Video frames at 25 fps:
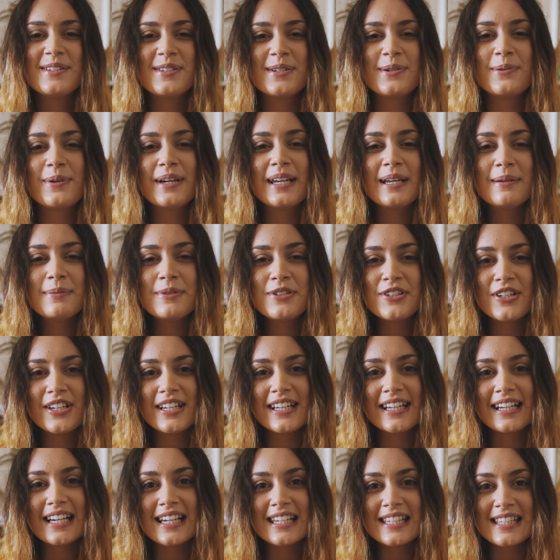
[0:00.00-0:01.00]
So when I'm
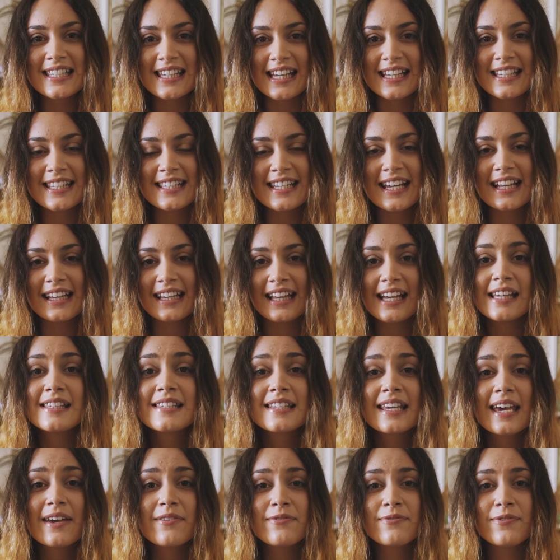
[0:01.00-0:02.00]
shooting a sunset
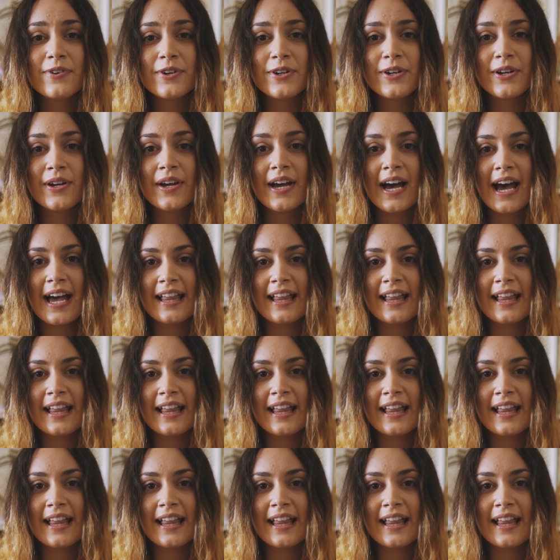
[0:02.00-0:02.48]
landscape photo,